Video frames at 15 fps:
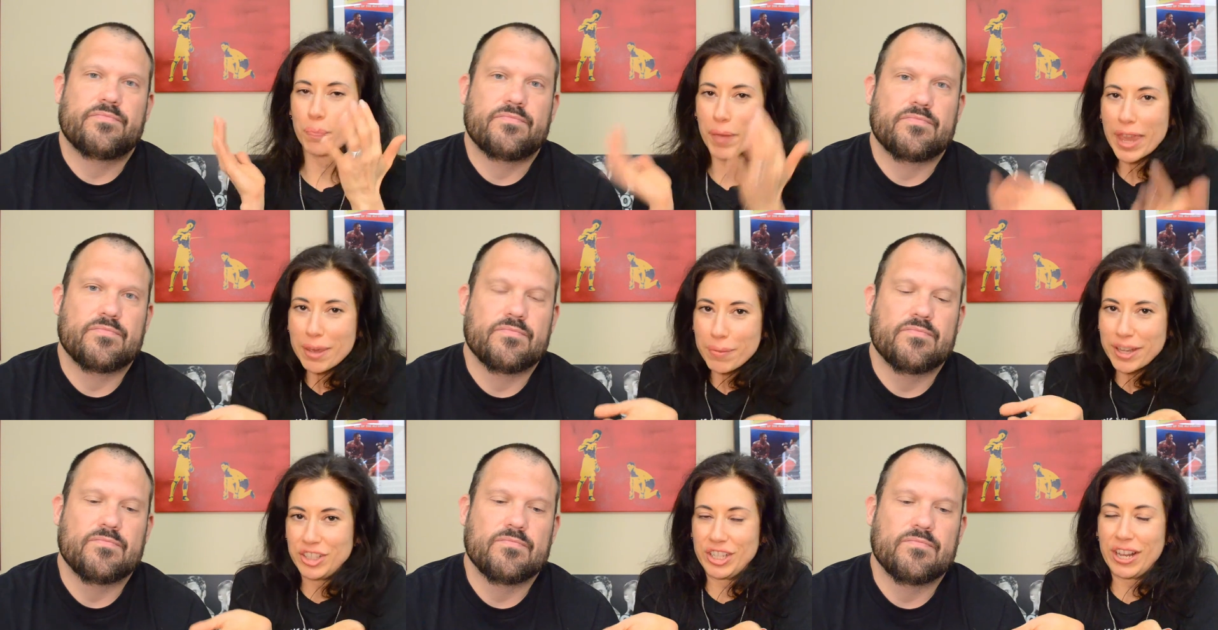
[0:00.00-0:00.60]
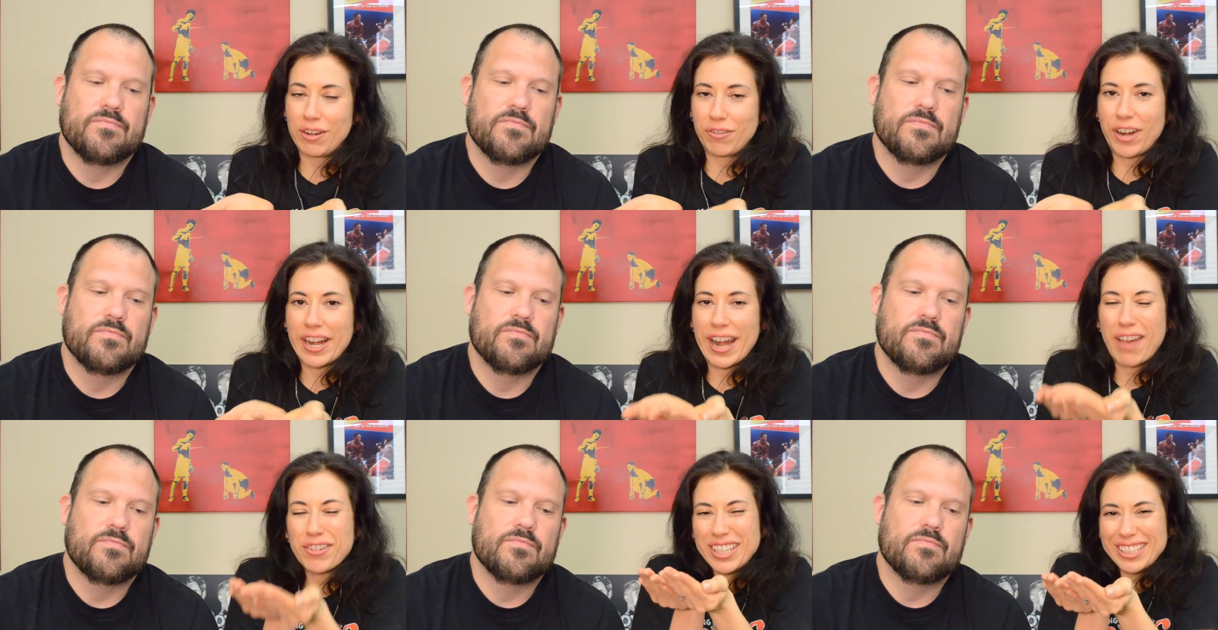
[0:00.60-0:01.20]
Speaker 1: baby channel
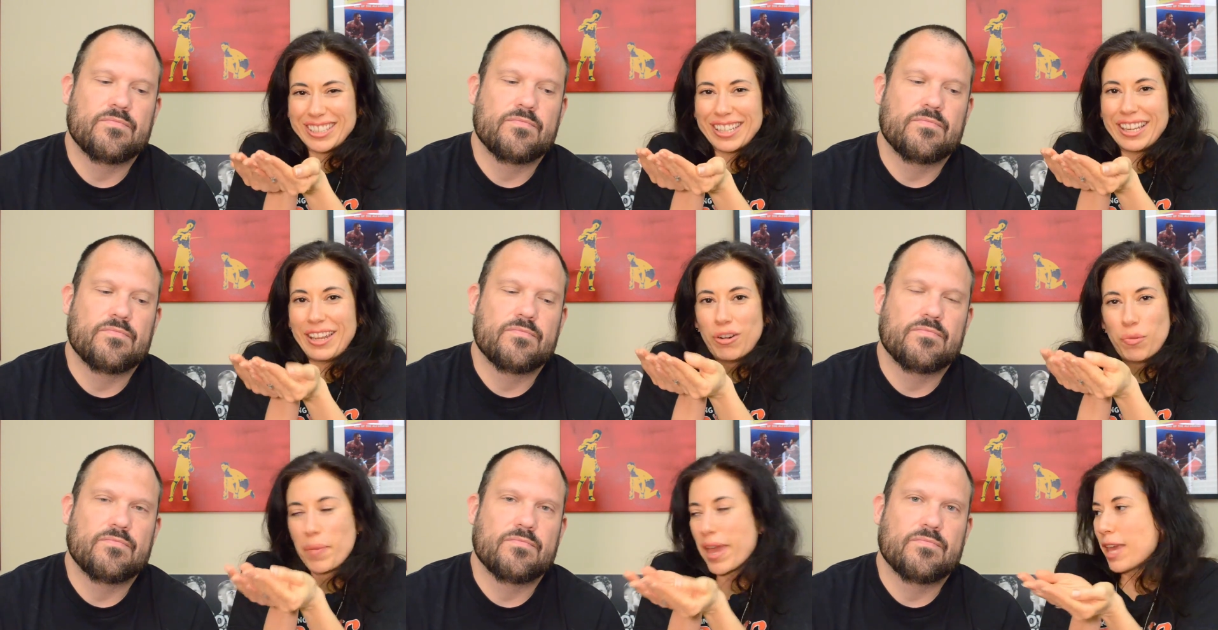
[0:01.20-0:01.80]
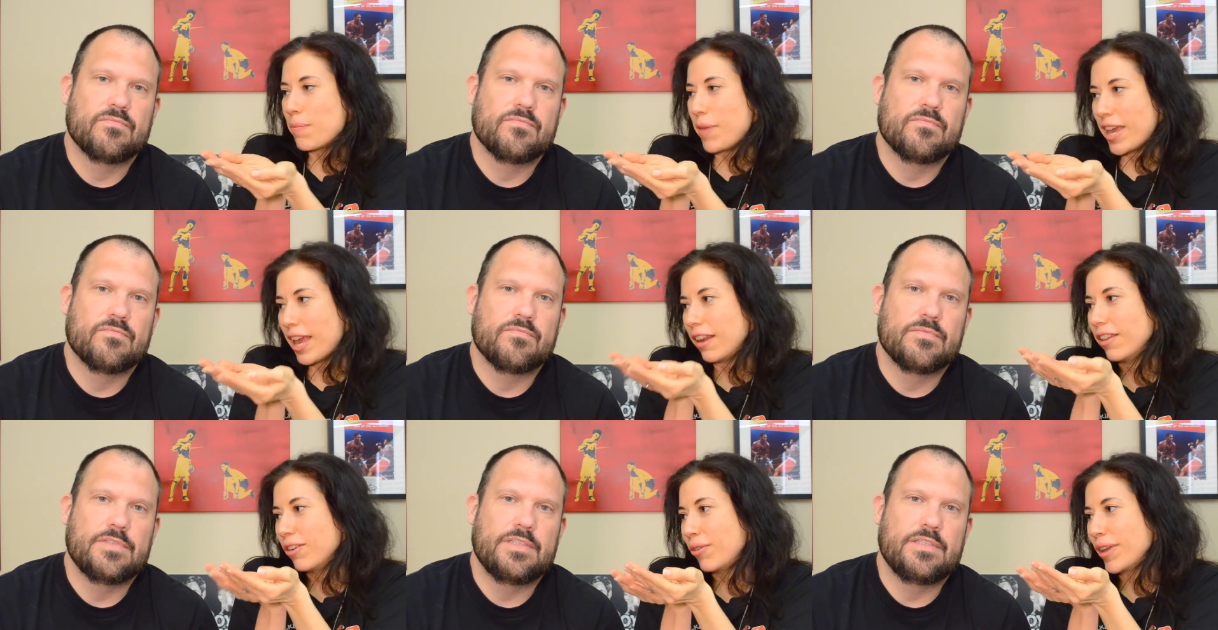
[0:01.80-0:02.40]
right now. Just a little
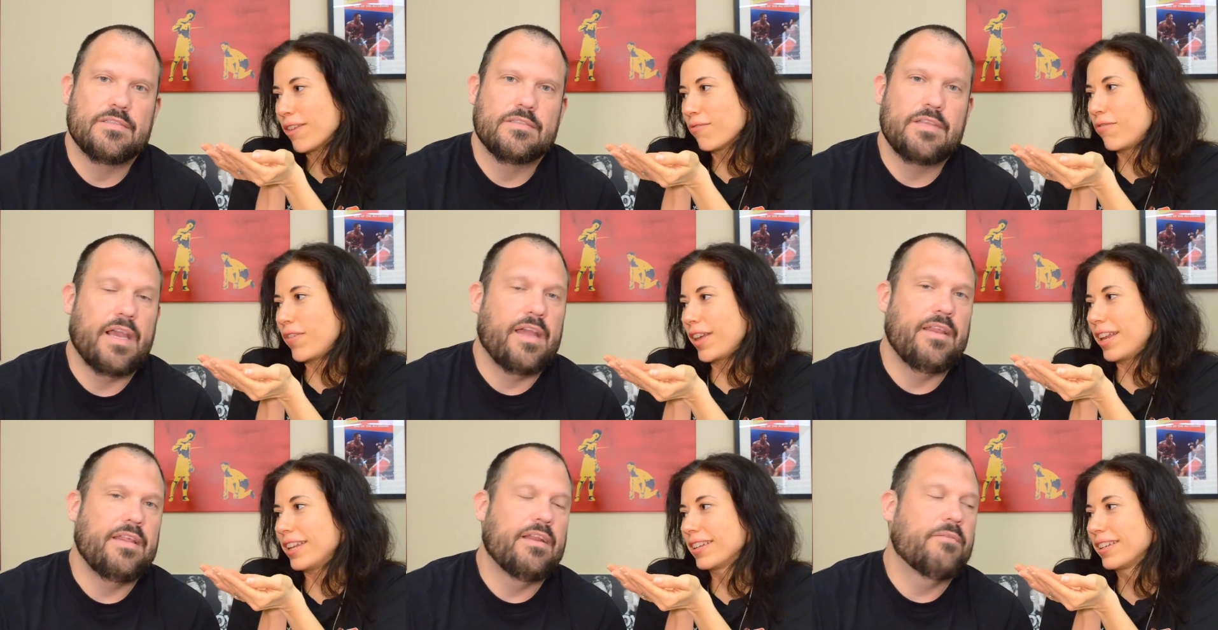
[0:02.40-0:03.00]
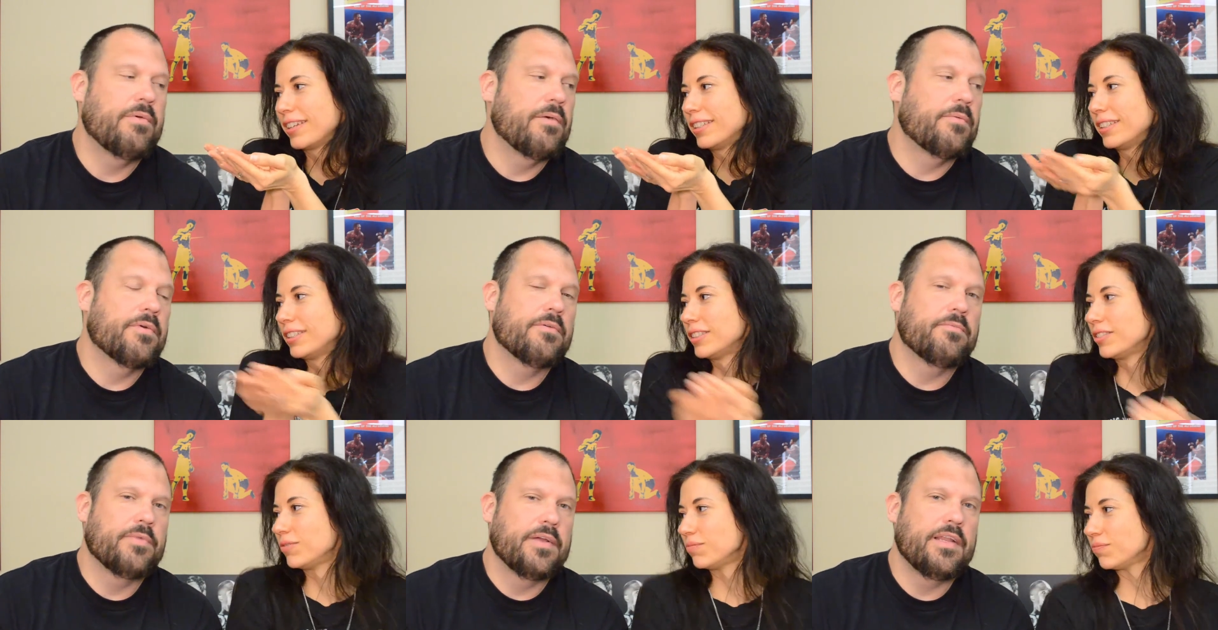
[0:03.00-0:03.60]
baby. A little infant.
Speaker 2: And you know what?
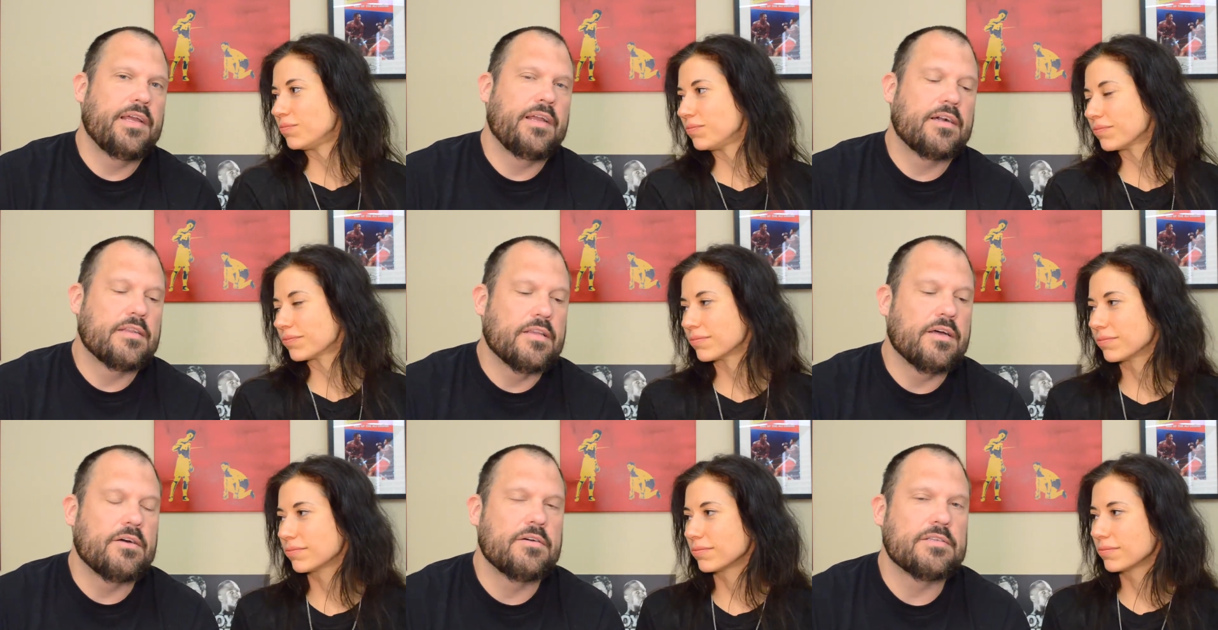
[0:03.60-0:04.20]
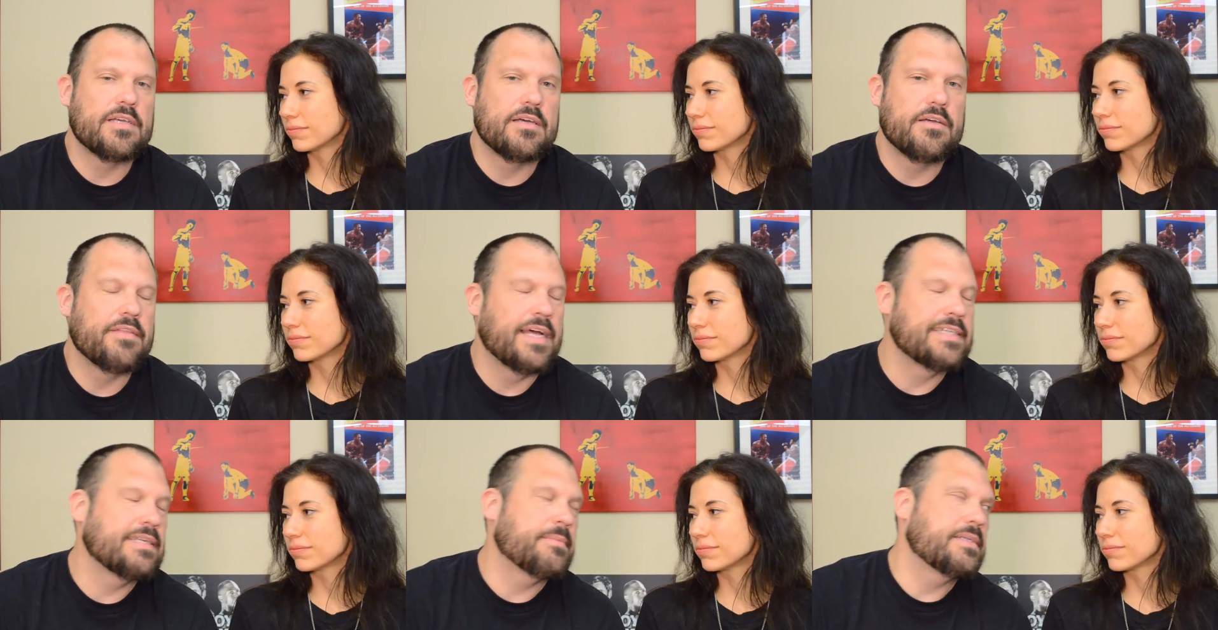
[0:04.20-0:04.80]
We're really close.
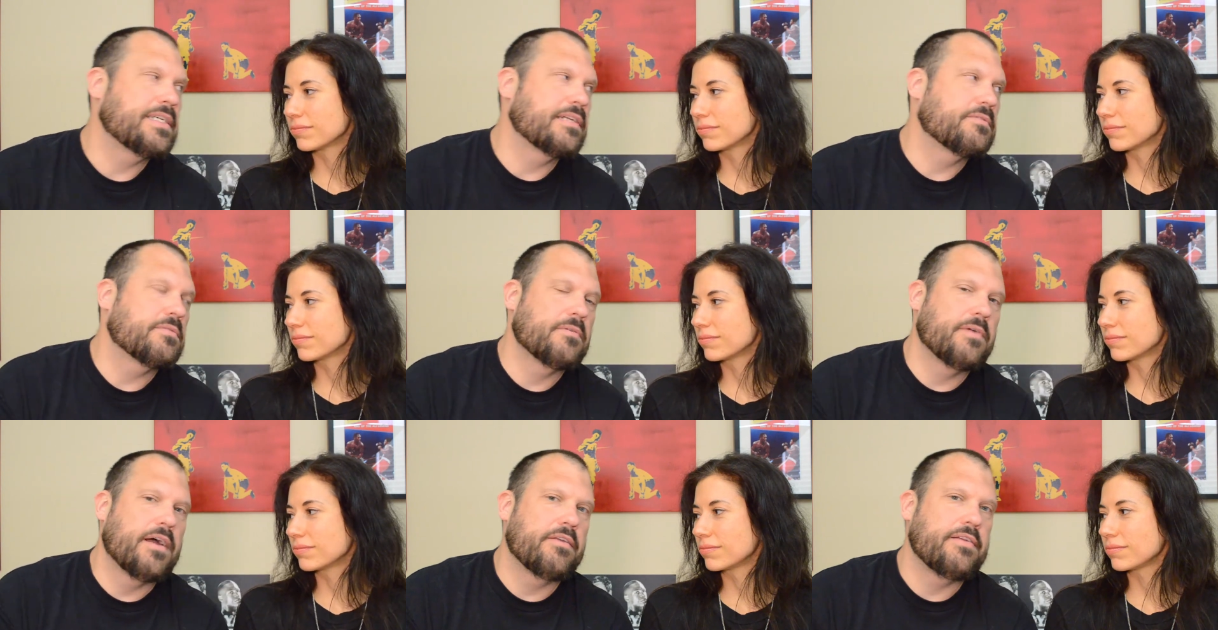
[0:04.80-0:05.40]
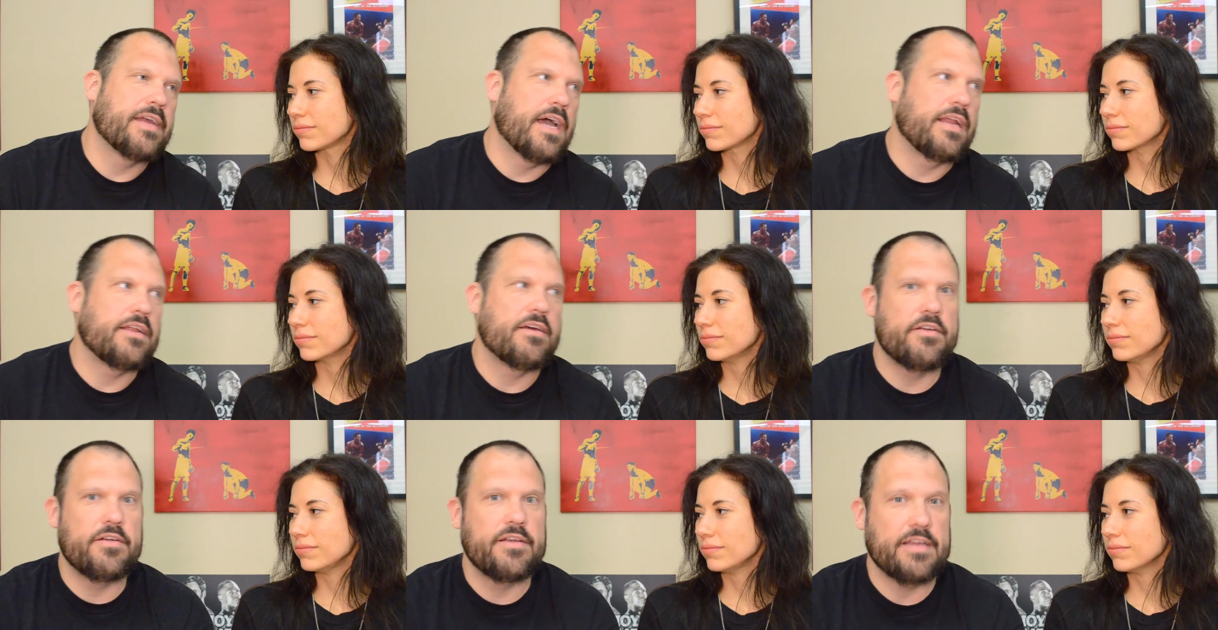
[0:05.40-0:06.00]
Last time I checked, we were around nine
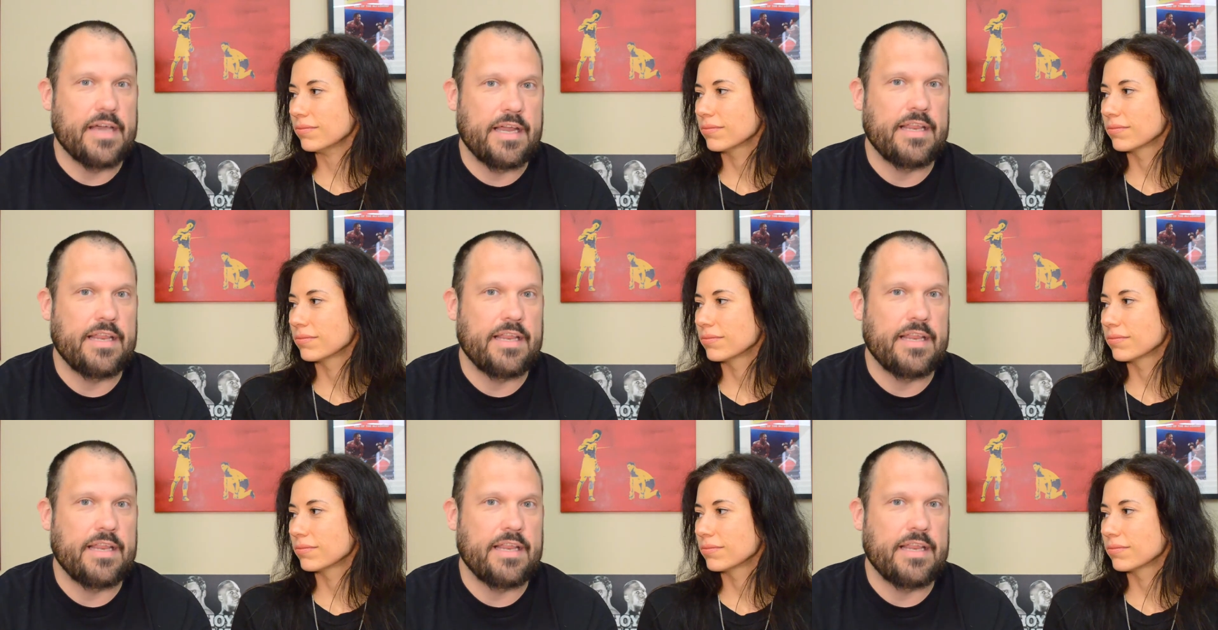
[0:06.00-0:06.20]
hundred